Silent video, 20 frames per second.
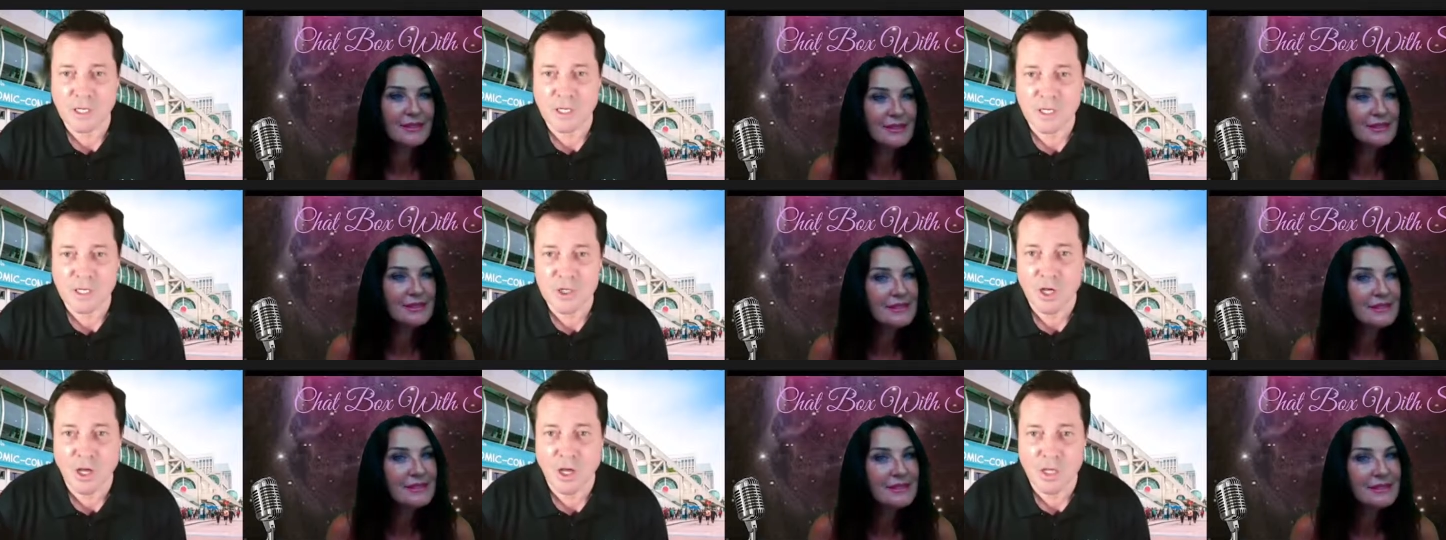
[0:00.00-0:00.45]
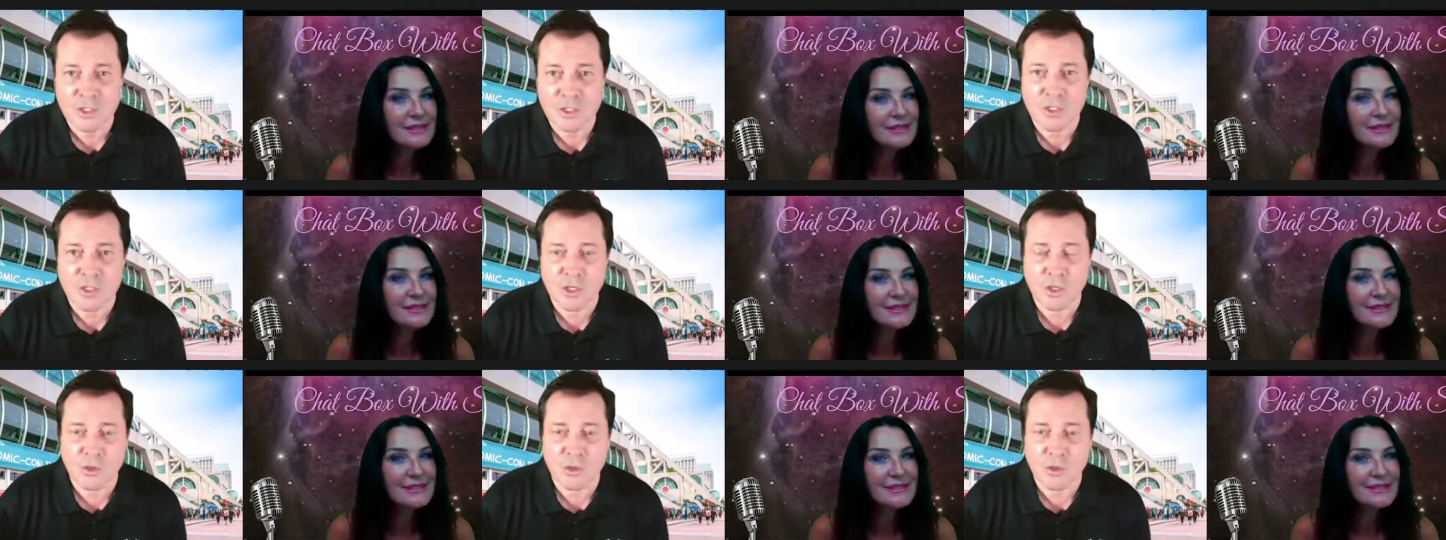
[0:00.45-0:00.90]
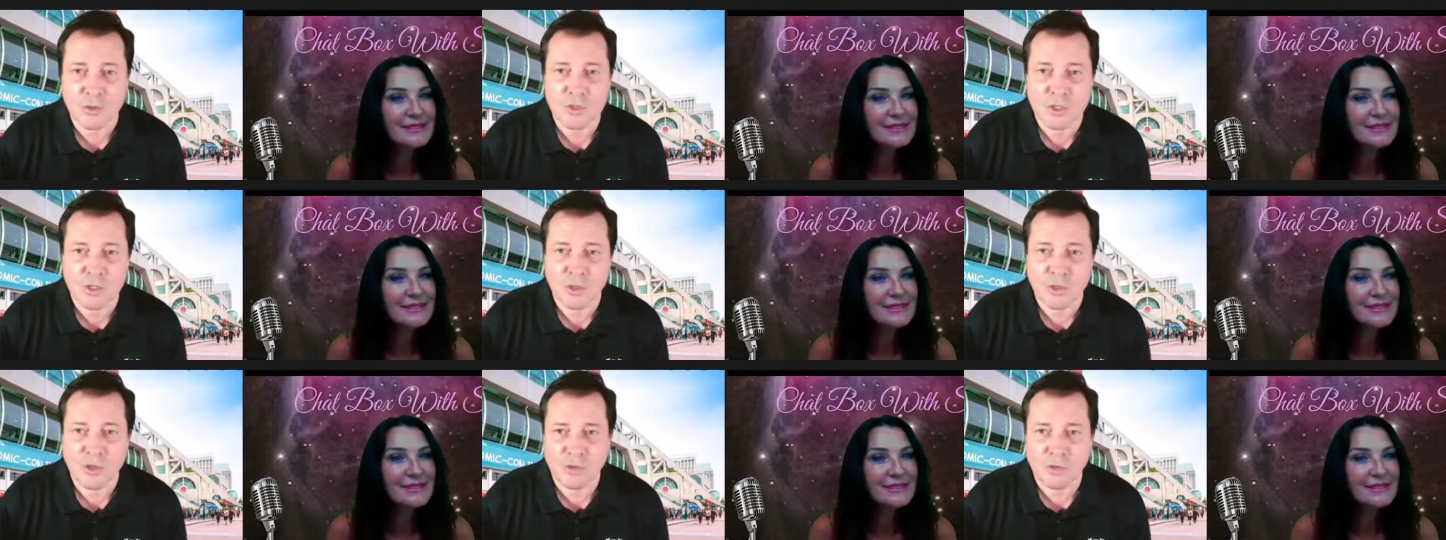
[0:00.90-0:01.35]
Speaker 1: Jaws too. So
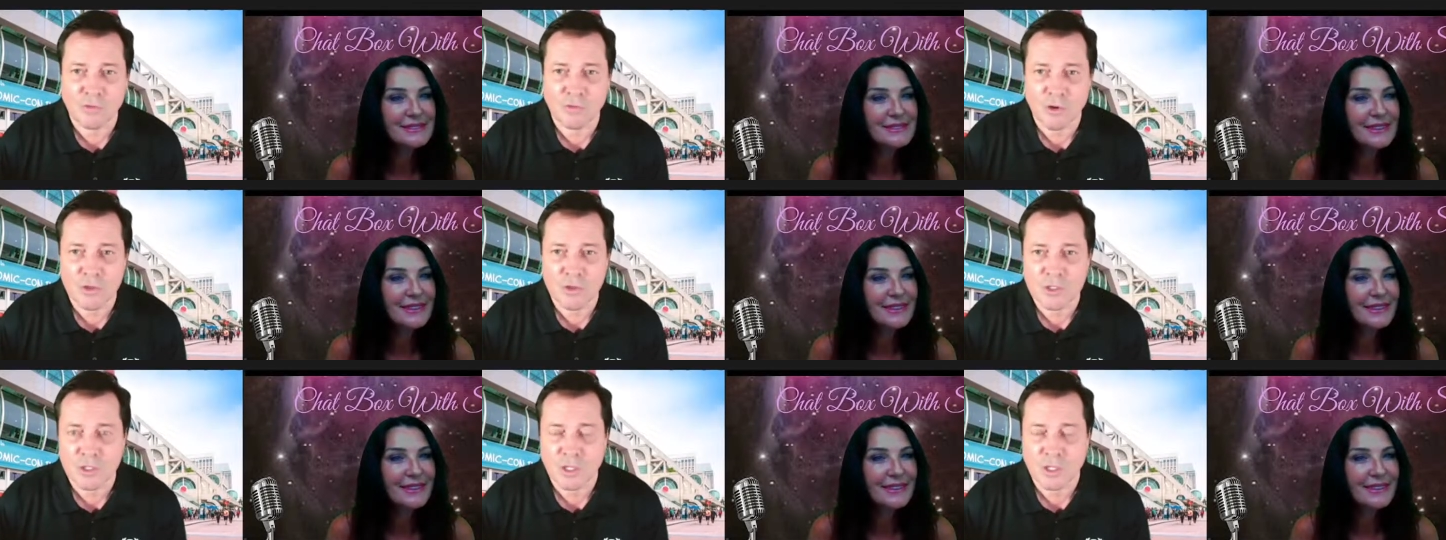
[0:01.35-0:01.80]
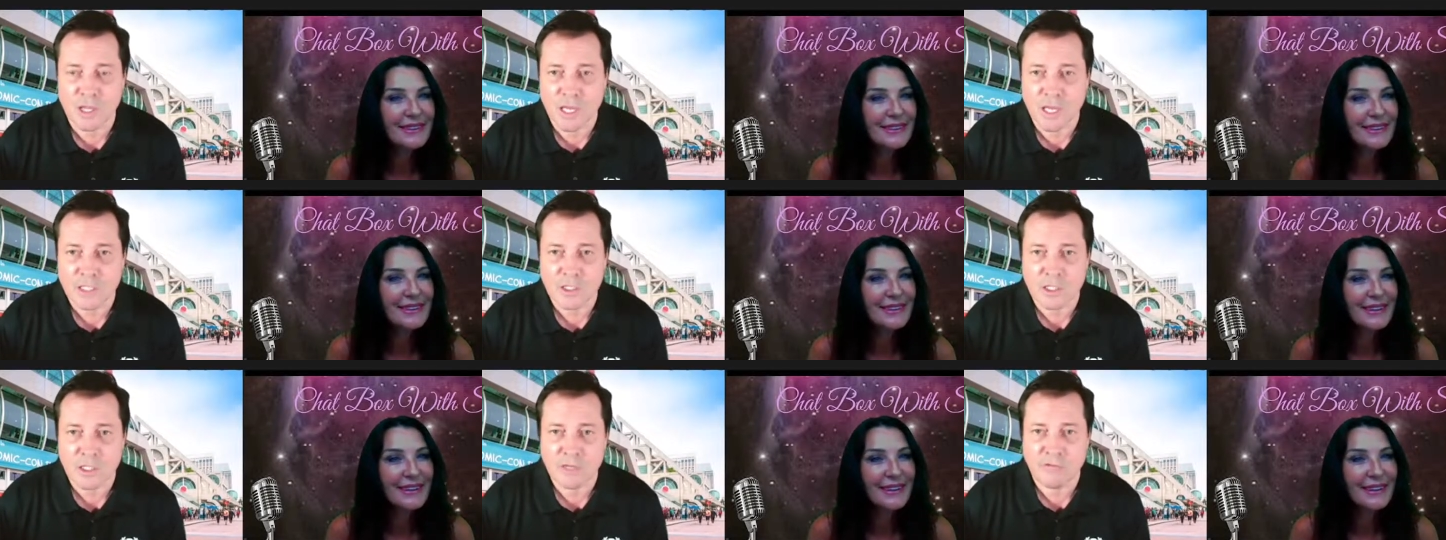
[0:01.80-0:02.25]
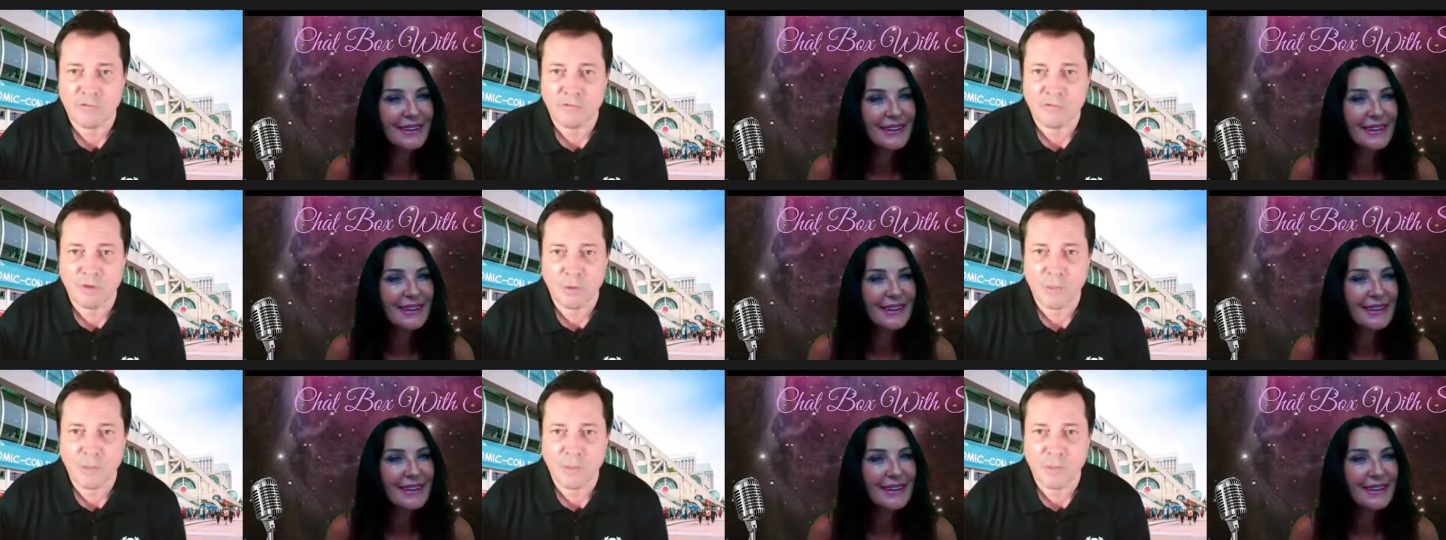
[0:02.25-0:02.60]
Universal actually flew me